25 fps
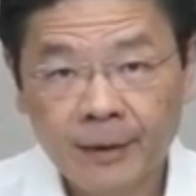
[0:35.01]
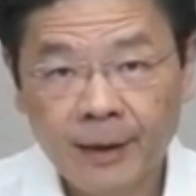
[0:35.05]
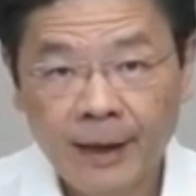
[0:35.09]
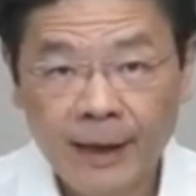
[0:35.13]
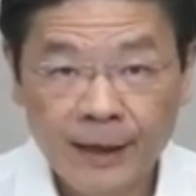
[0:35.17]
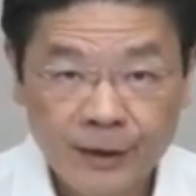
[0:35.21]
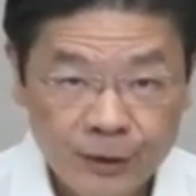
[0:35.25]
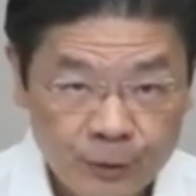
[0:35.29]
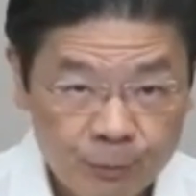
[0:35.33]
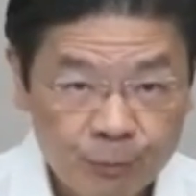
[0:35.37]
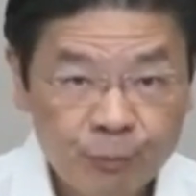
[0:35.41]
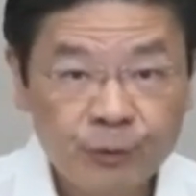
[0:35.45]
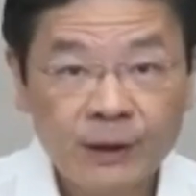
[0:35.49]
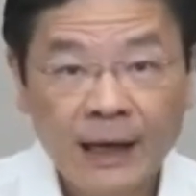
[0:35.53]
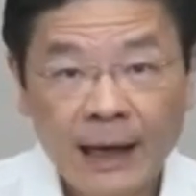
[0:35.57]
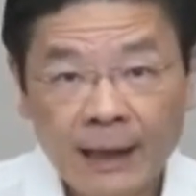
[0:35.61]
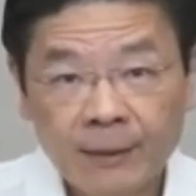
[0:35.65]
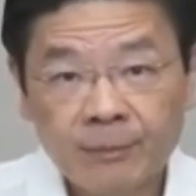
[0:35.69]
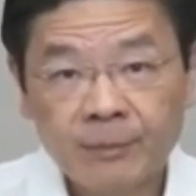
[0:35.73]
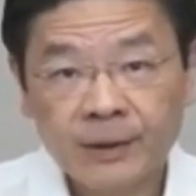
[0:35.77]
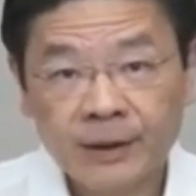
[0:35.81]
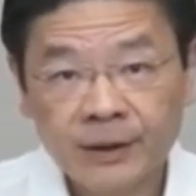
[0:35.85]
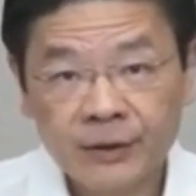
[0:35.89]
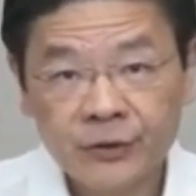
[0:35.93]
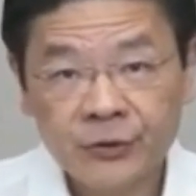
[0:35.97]
as
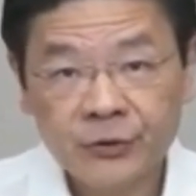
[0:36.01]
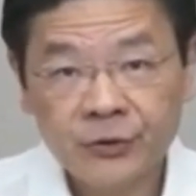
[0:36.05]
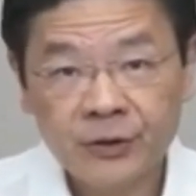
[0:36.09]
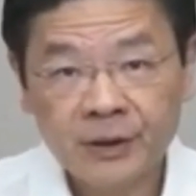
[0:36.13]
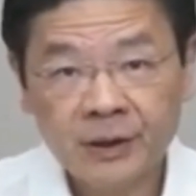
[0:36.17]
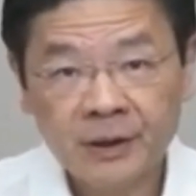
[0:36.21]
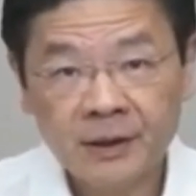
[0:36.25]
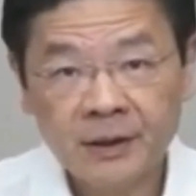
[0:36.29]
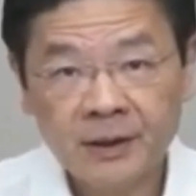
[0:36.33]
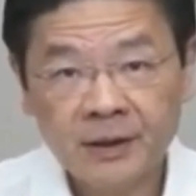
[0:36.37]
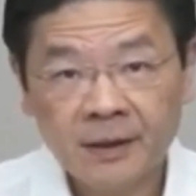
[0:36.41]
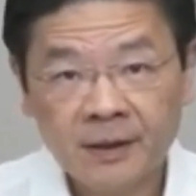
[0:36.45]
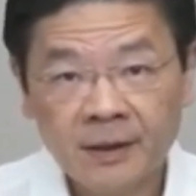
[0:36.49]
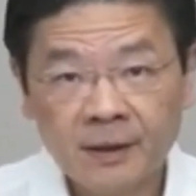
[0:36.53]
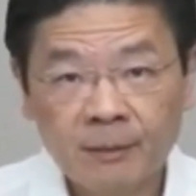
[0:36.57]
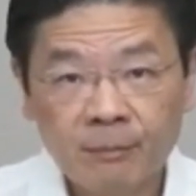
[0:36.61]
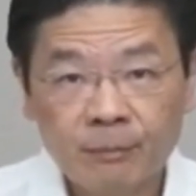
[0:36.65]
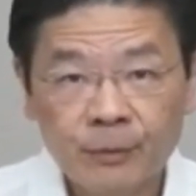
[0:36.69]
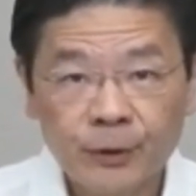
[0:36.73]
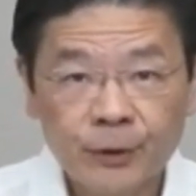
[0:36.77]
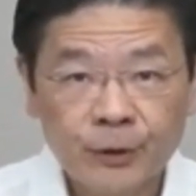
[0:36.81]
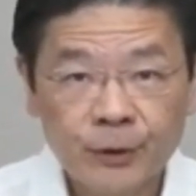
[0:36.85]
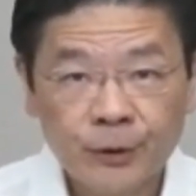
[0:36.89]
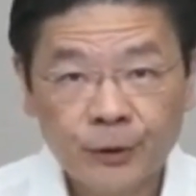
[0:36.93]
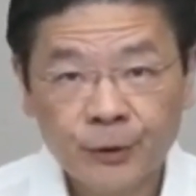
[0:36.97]
Prime Minister
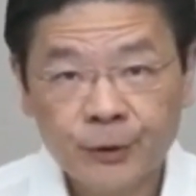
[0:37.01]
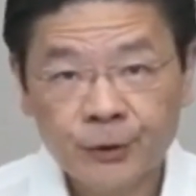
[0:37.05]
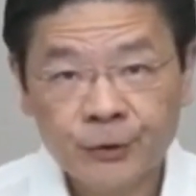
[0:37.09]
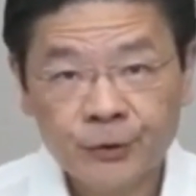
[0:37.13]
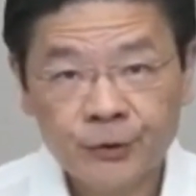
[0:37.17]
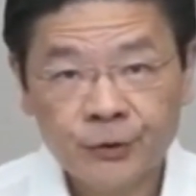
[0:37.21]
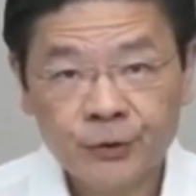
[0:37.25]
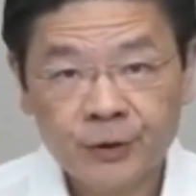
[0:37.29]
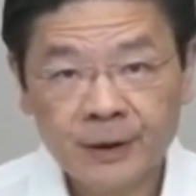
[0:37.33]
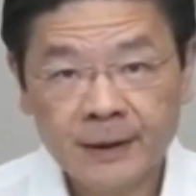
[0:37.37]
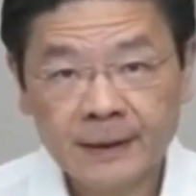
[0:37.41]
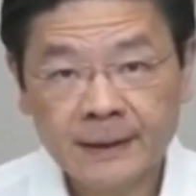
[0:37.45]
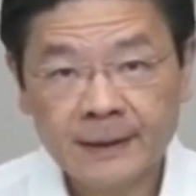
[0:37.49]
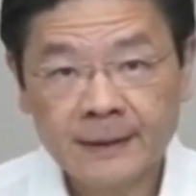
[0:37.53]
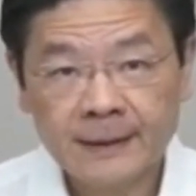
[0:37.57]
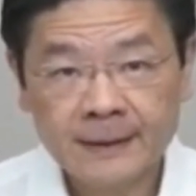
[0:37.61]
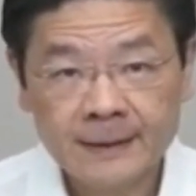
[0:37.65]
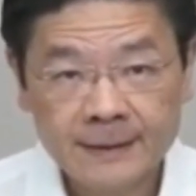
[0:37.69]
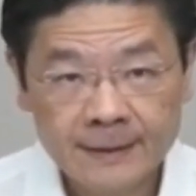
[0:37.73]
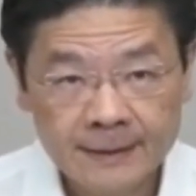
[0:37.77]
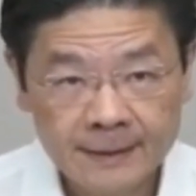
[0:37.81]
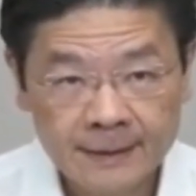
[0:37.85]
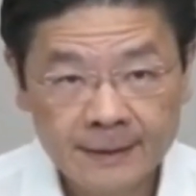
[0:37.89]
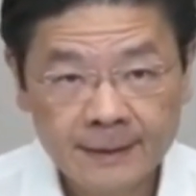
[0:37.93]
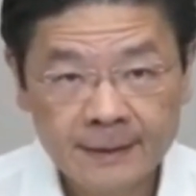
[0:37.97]
because it
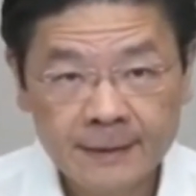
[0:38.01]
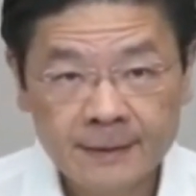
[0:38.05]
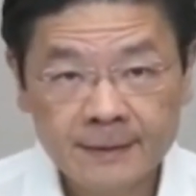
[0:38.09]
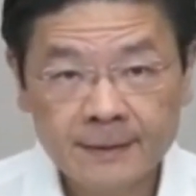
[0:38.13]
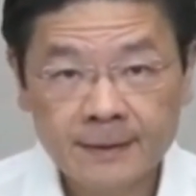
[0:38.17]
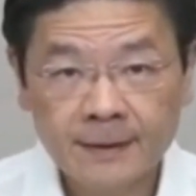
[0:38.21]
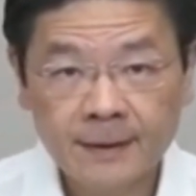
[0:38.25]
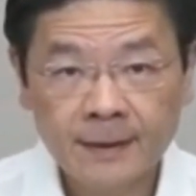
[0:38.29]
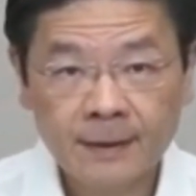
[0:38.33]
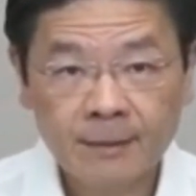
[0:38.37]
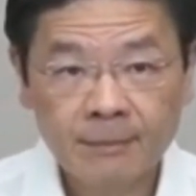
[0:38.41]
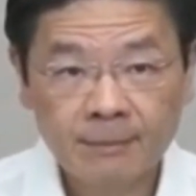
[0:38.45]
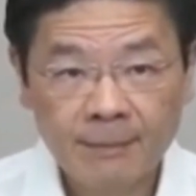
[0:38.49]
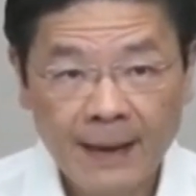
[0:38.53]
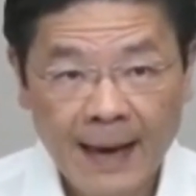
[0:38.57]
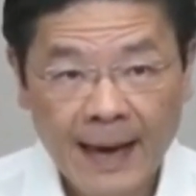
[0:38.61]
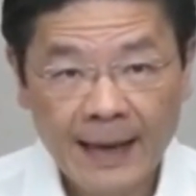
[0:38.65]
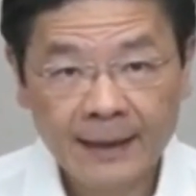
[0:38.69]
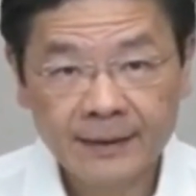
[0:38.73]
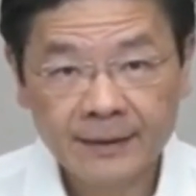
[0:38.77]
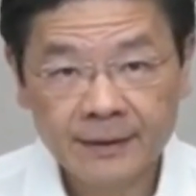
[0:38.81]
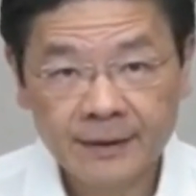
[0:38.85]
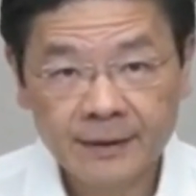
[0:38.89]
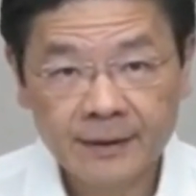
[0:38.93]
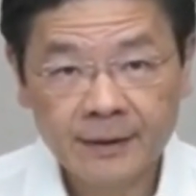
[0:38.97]
concerns a
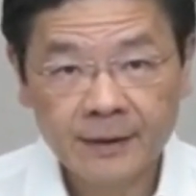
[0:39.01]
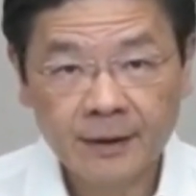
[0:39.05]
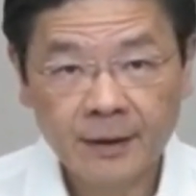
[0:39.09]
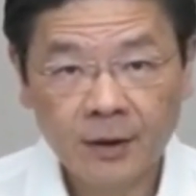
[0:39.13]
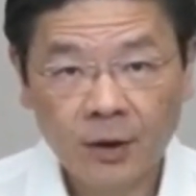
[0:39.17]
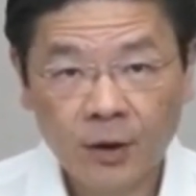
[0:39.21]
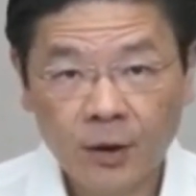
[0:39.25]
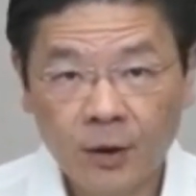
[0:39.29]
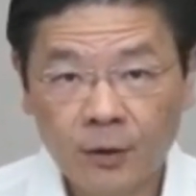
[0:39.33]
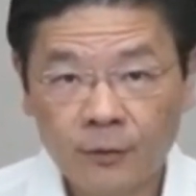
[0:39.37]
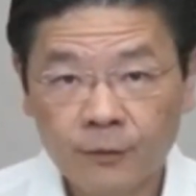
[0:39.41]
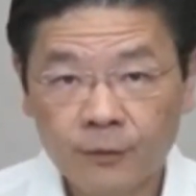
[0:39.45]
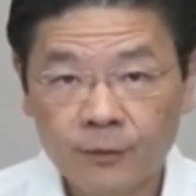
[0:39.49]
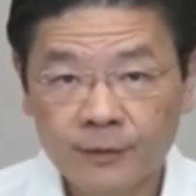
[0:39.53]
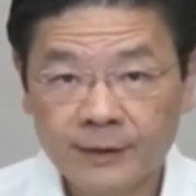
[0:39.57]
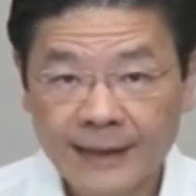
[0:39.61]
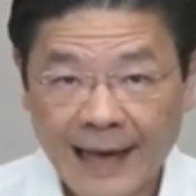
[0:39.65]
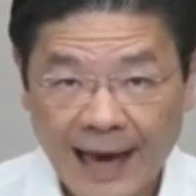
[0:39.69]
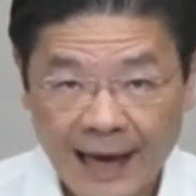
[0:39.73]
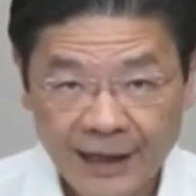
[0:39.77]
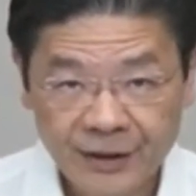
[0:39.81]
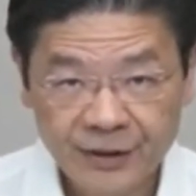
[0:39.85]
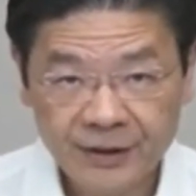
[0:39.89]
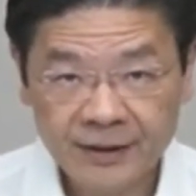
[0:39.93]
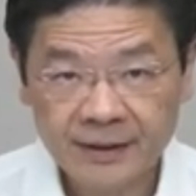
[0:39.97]
matter of
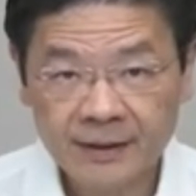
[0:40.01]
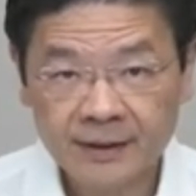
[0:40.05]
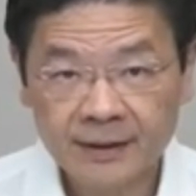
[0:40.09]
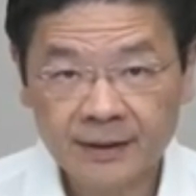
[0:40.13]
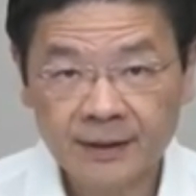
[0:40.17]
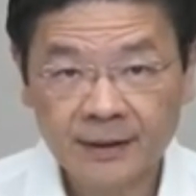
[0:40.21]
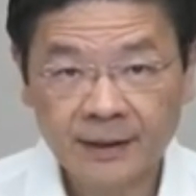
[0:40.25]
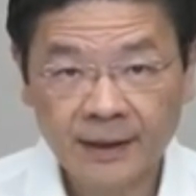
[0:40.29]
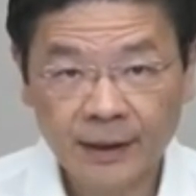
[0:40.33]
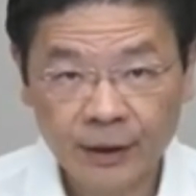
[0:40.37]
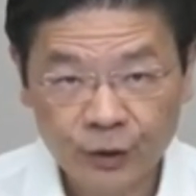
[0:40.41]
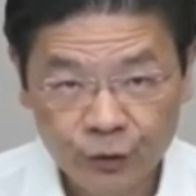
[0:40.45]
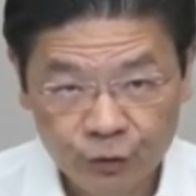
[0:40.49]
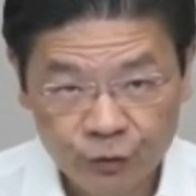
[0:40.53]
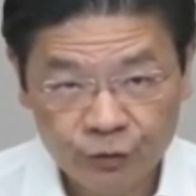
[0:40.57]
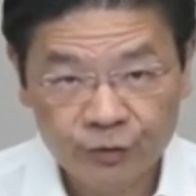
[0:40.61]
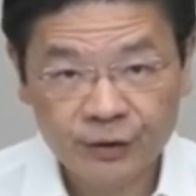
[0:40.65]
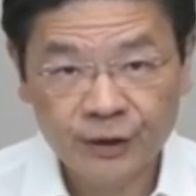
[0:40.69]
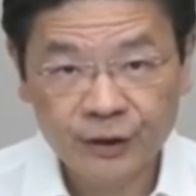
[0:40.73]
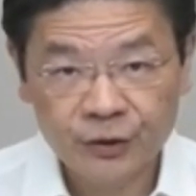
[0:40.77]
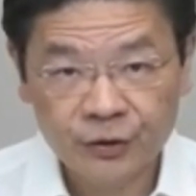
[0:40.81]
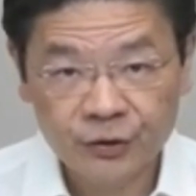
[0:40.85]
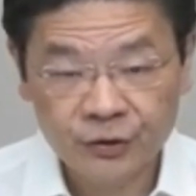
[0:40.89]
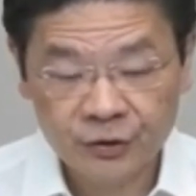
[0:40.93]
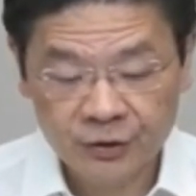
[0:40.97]
national
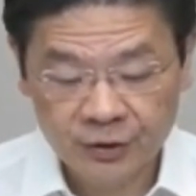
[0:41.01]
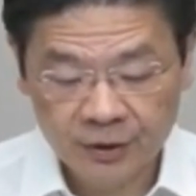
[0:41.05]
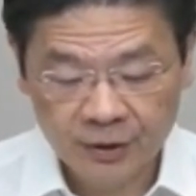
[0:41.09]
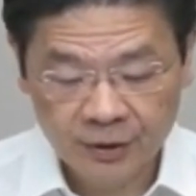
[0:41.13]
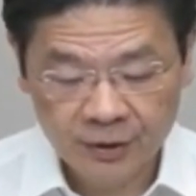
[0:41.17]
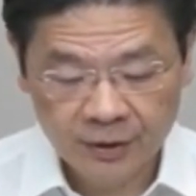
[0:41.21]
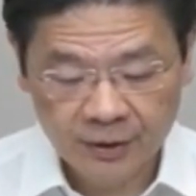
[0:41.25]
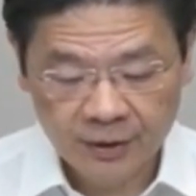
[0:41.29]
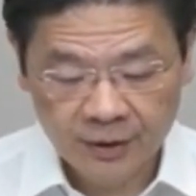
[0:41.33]
interest.